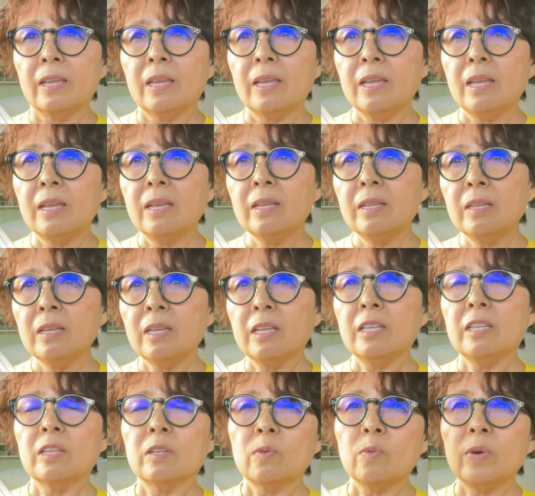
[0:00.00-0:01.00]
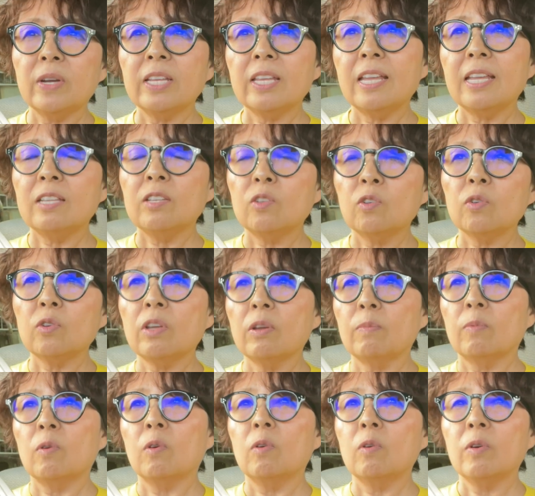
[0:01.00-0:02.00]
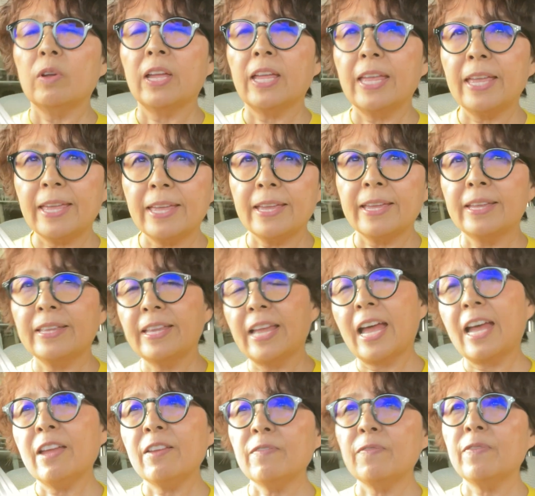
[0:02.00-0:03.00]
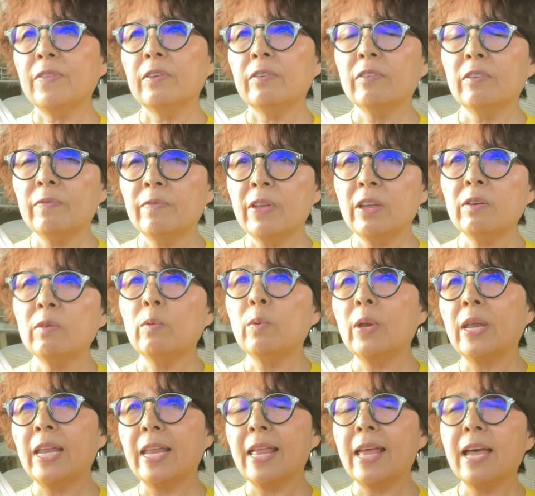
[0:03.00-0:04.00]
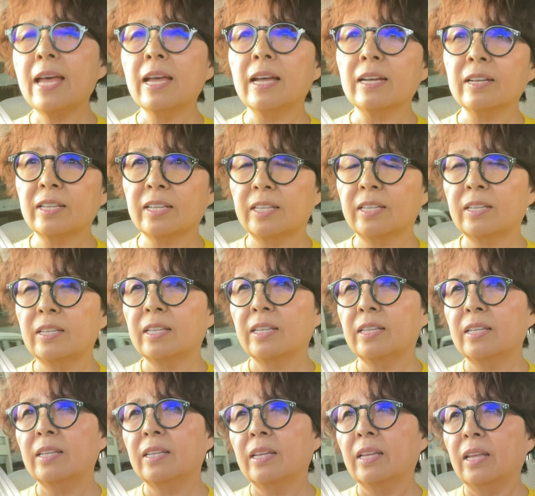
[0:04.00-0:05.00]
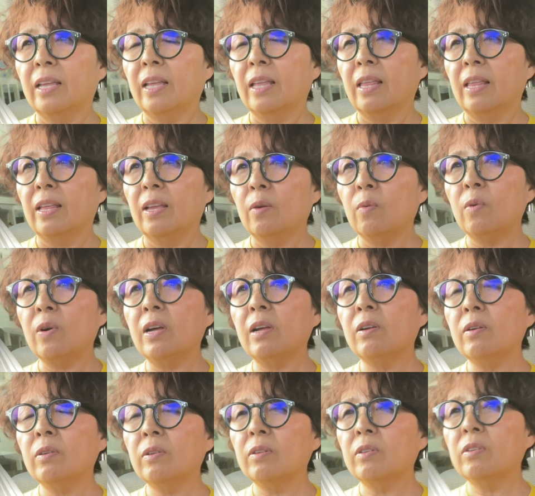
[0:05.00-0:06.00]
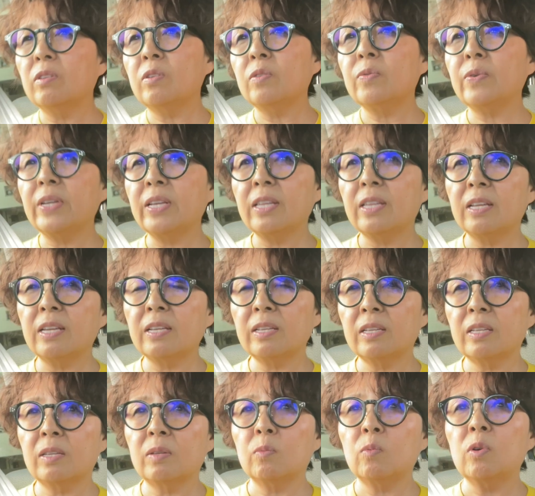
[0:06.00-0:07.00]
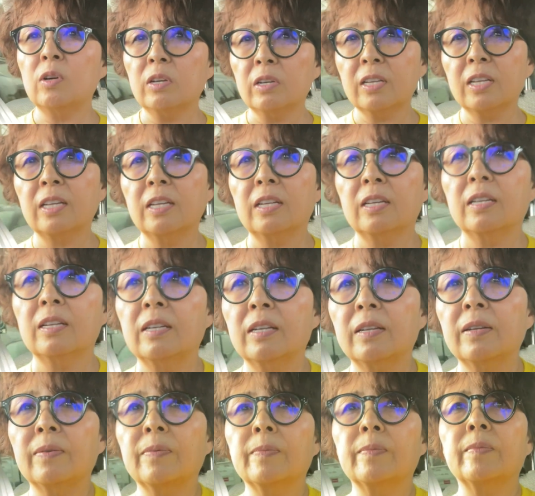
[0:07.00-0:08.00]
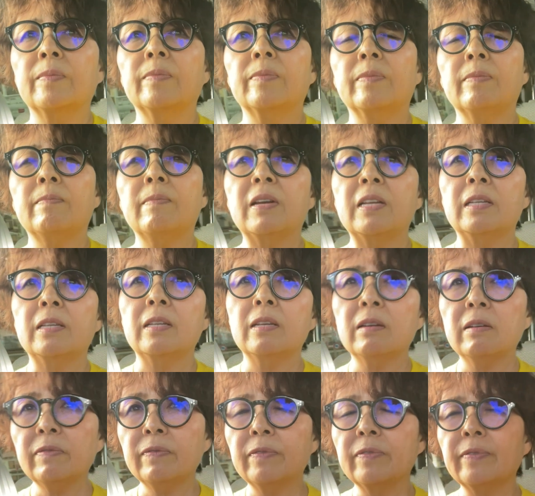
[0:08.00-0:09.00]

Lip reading: it's quite enjoyable, and I feel very relaxed while doing this work myself.